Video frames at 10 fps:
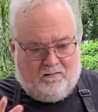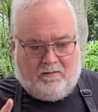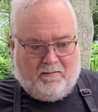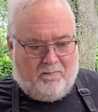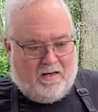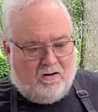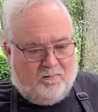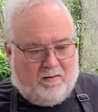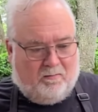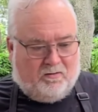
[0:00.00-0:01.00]
My man
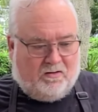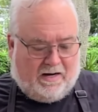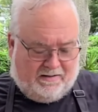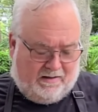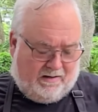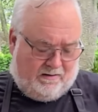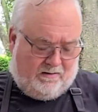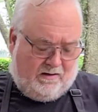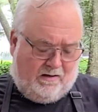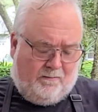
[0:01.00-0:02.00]
Malcolm came up with a good idea.
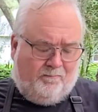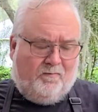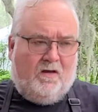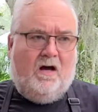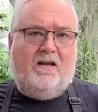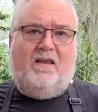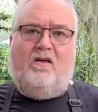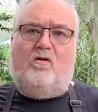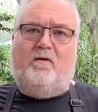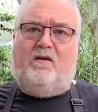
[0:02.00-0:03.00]
The honey
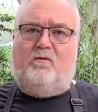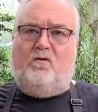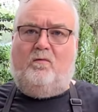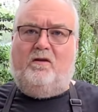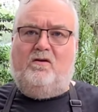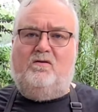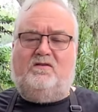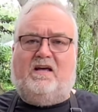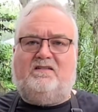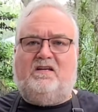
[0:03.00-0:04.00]
killer bee that we normally
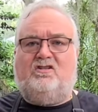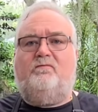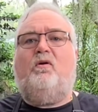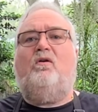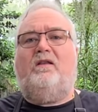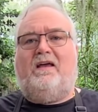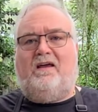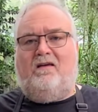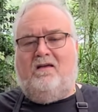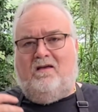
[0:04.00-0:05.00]
use has a chipotle